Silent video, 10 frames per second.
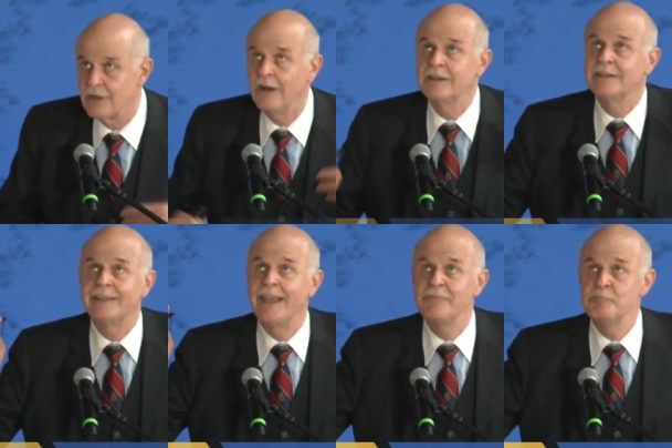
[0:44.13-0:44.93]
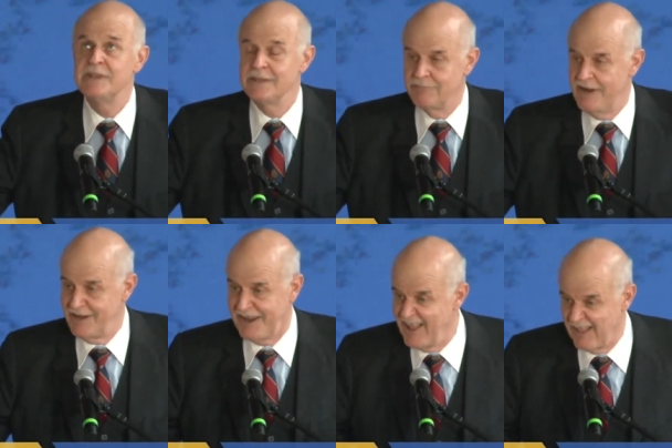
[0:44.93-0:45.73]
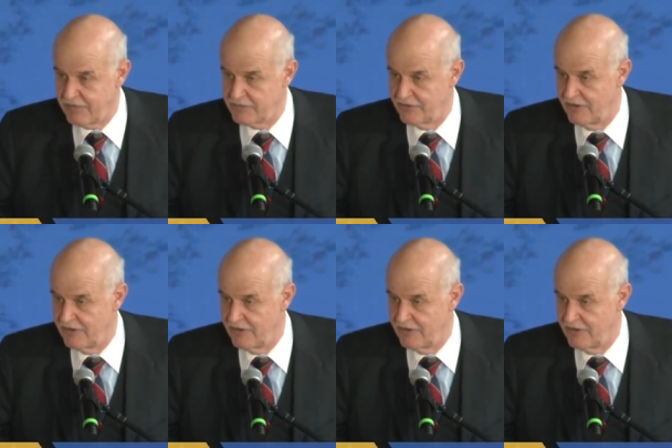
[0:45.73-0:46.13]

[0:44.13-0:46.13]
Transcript: God gave me great health,